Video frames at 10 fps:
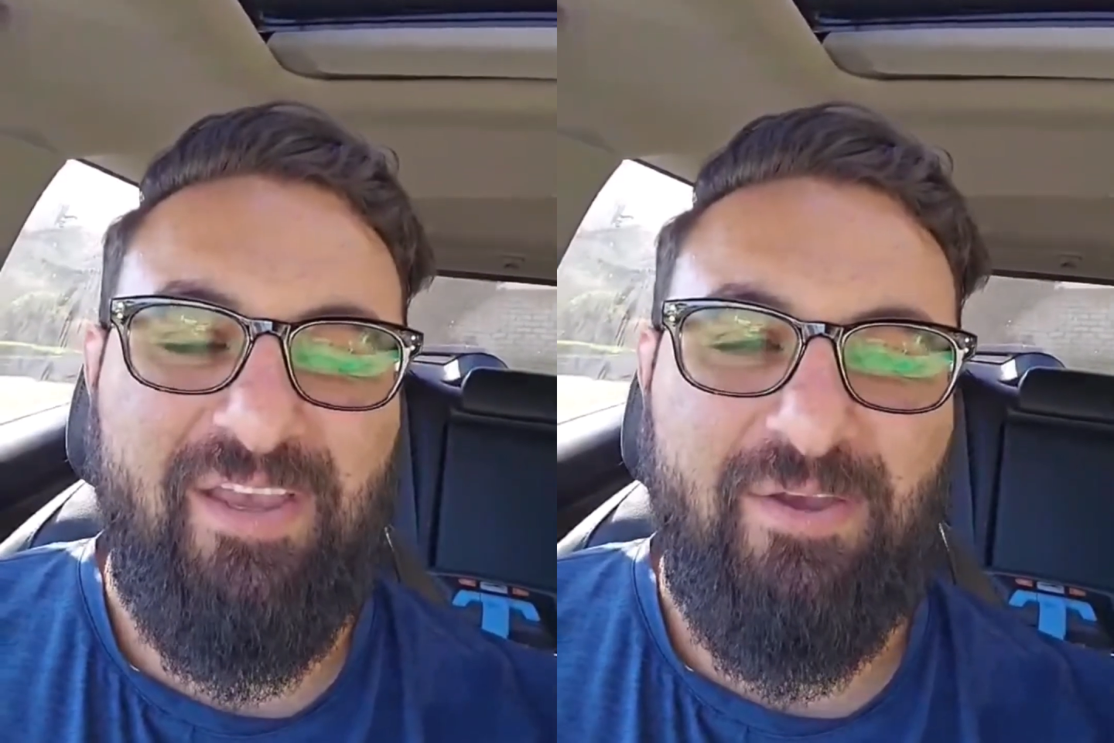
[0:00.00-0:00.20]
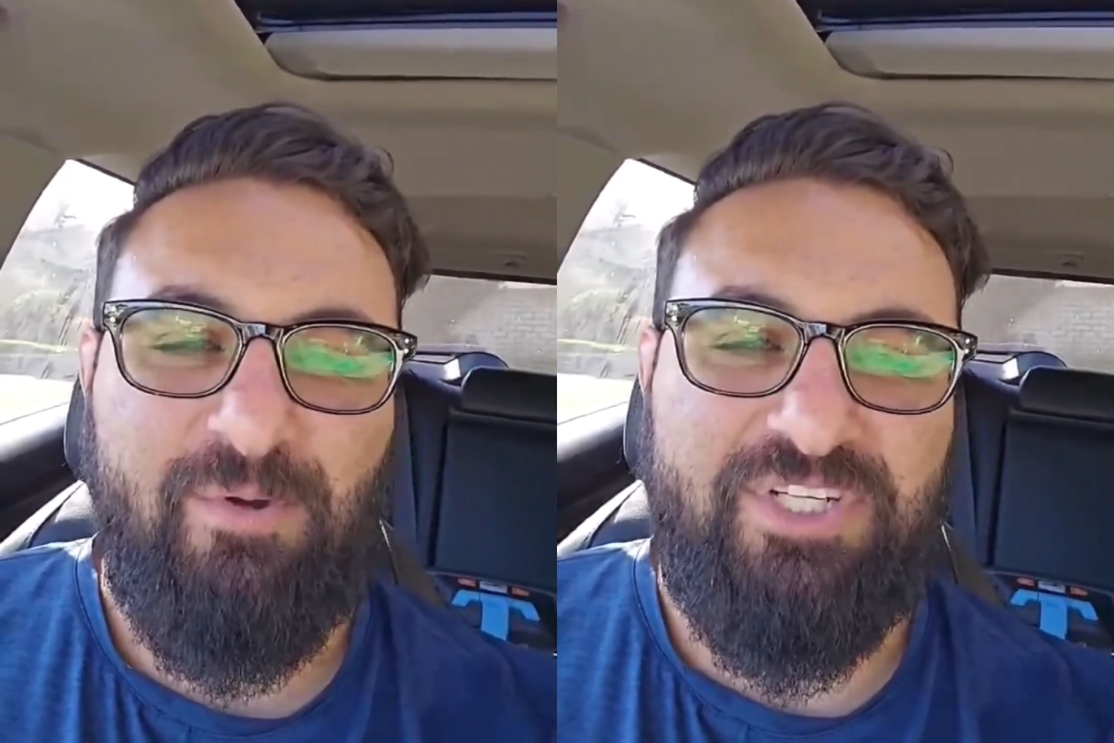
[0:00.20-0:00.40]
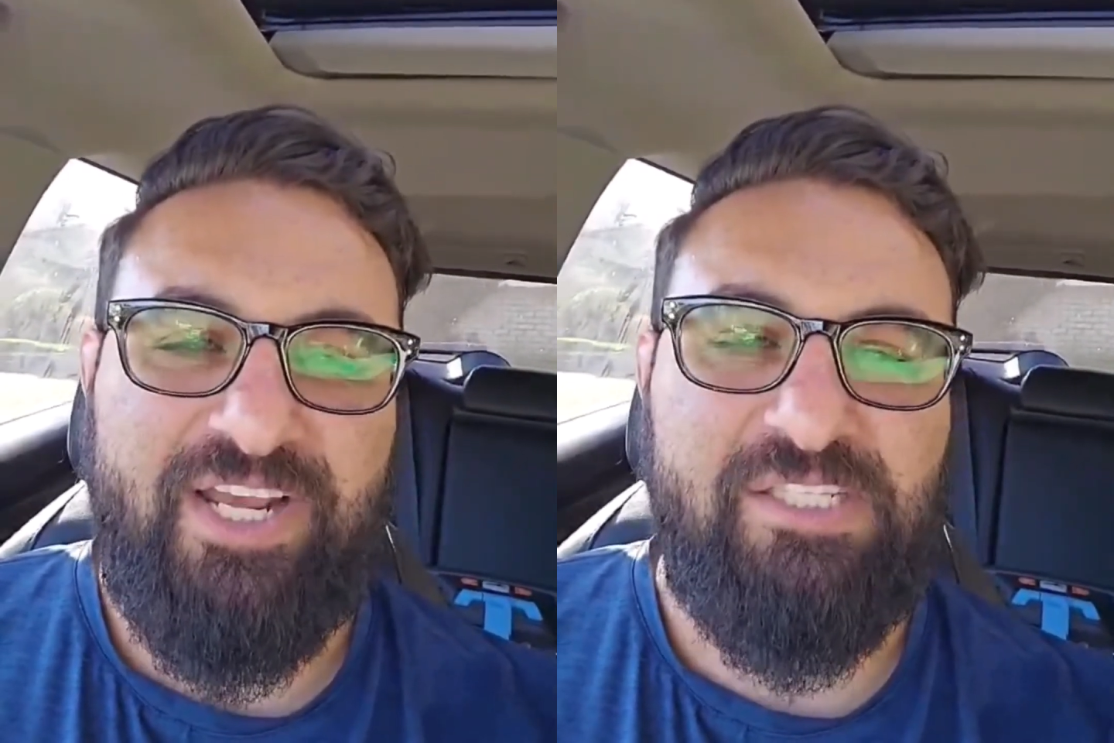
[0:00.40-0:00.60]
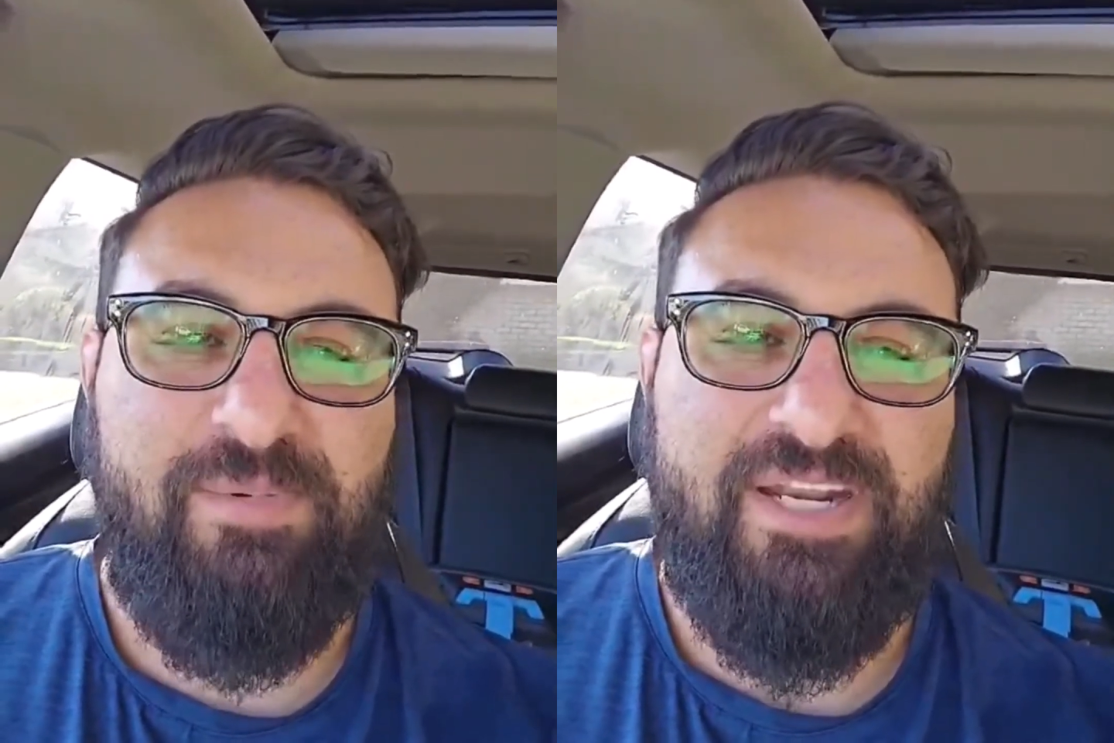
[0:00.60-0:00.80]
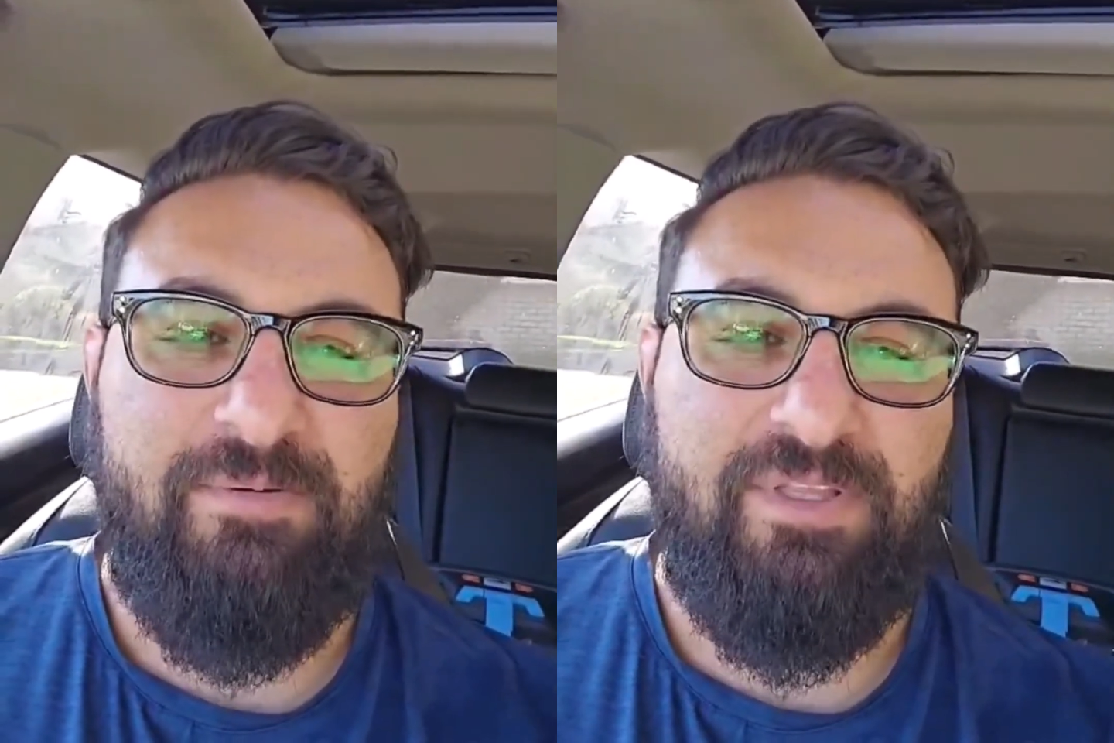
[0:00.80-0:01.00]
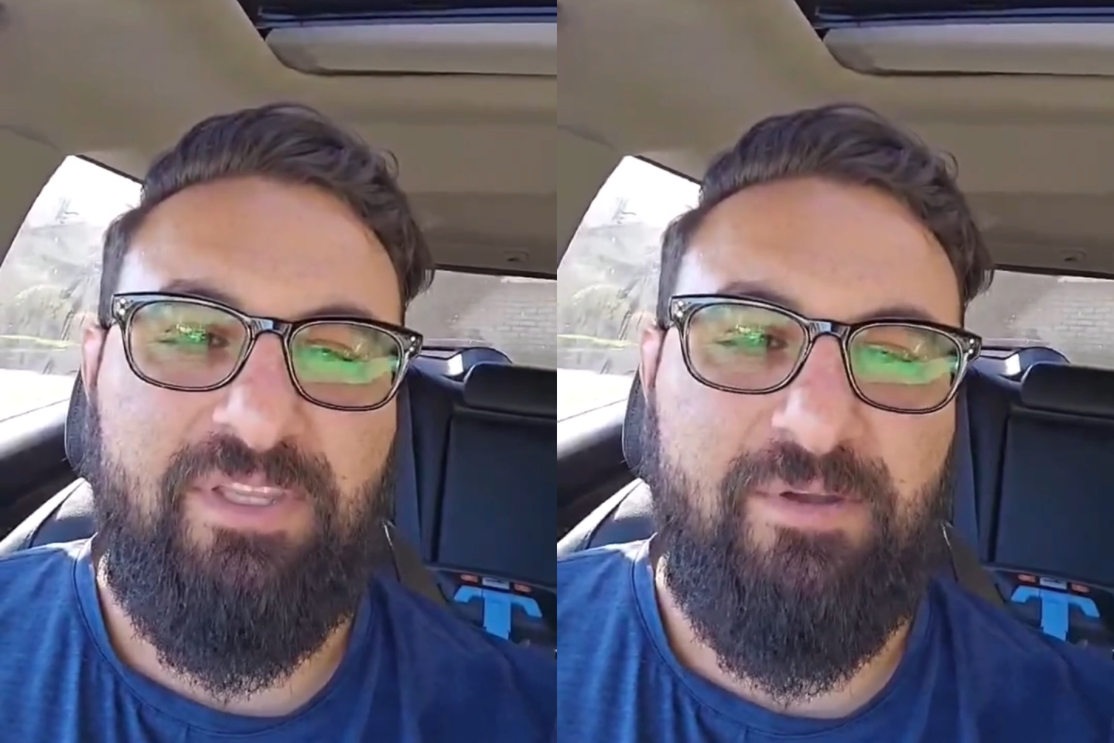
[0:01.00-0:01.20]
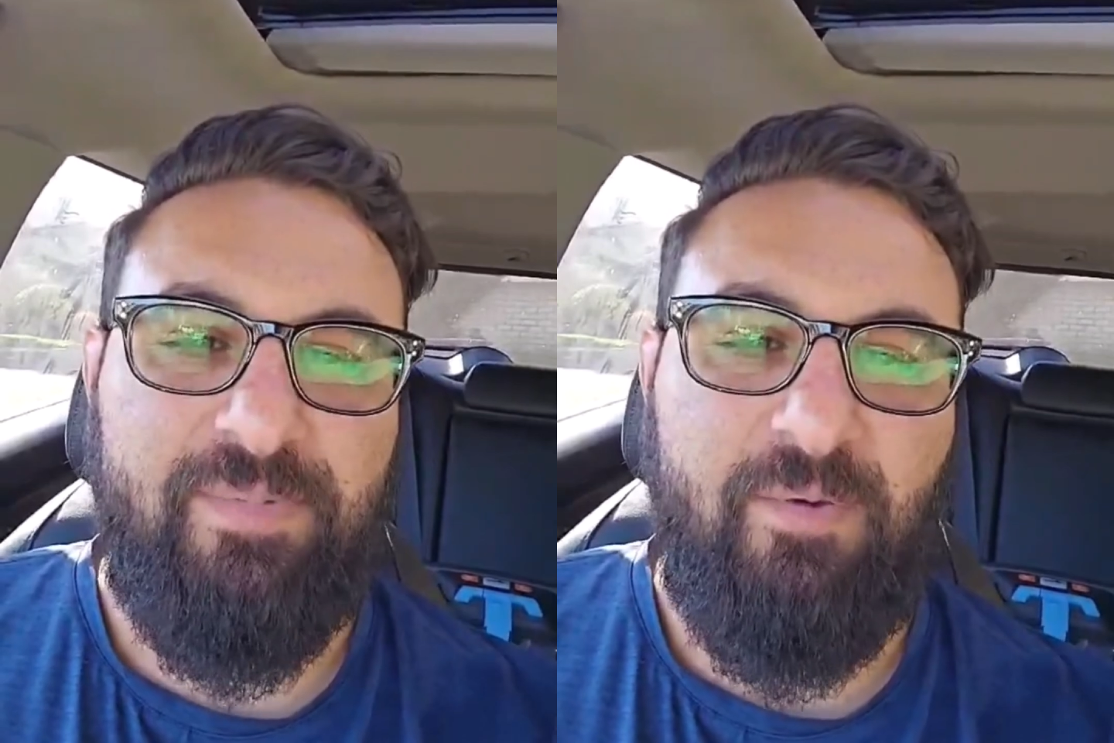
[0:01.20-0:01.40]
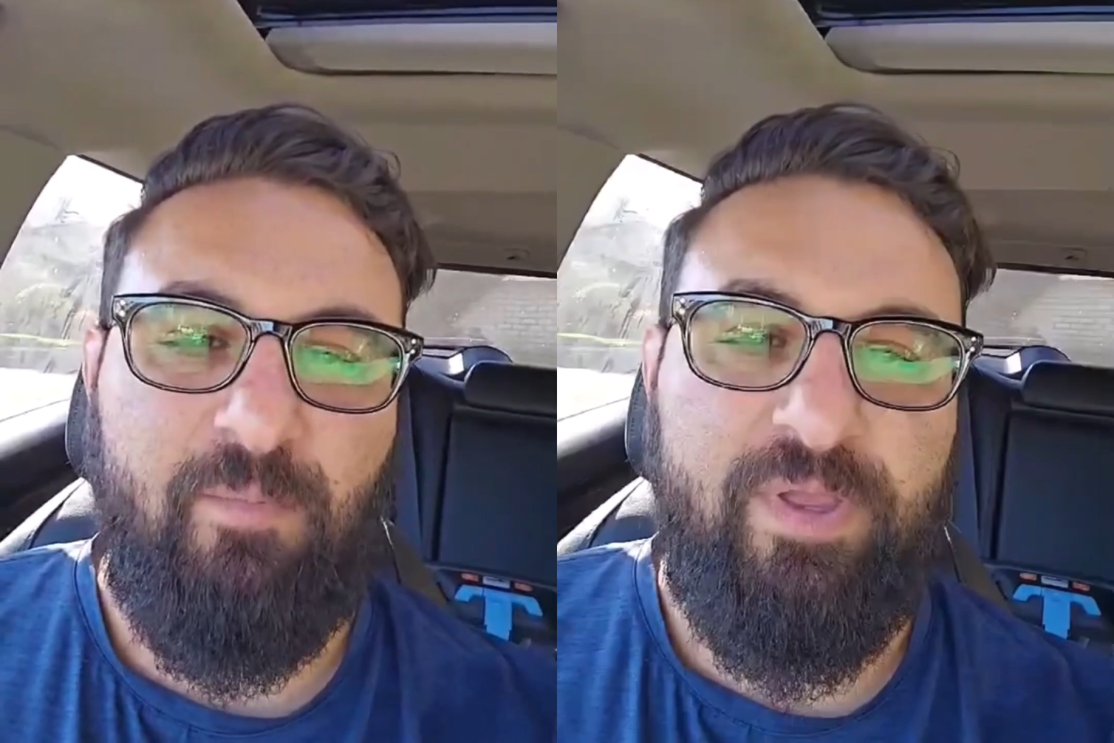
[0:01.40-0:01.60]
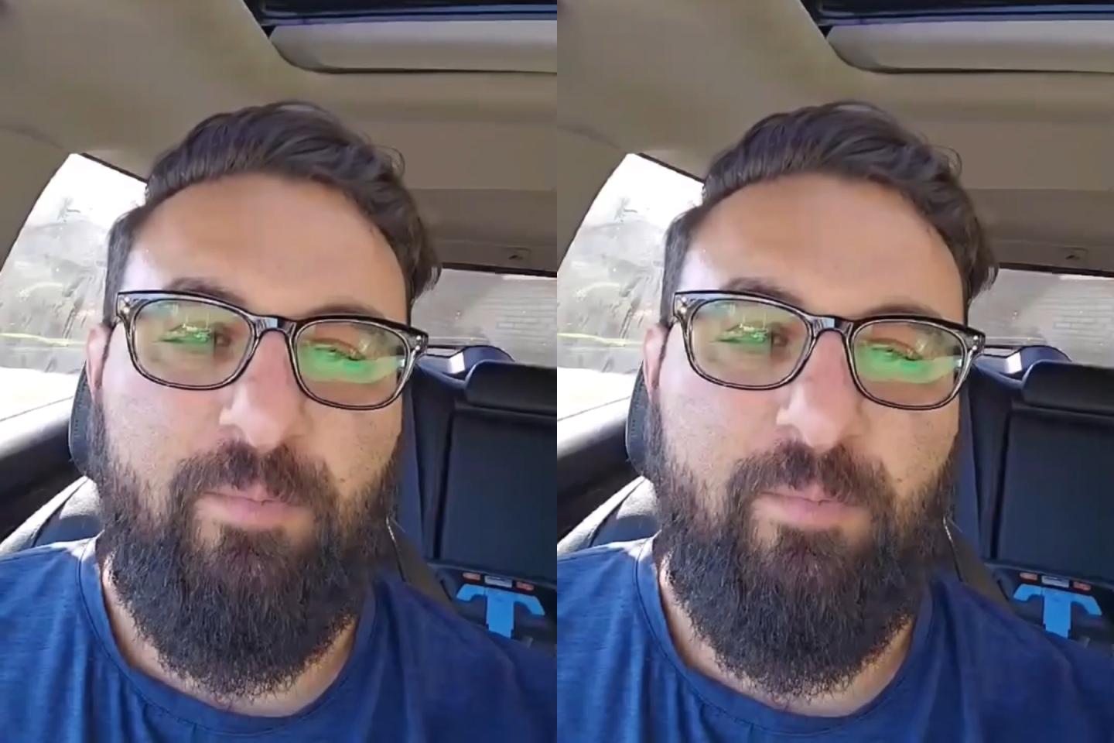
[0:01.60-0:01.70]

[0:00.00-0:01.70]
Wish I could spend it with you, but we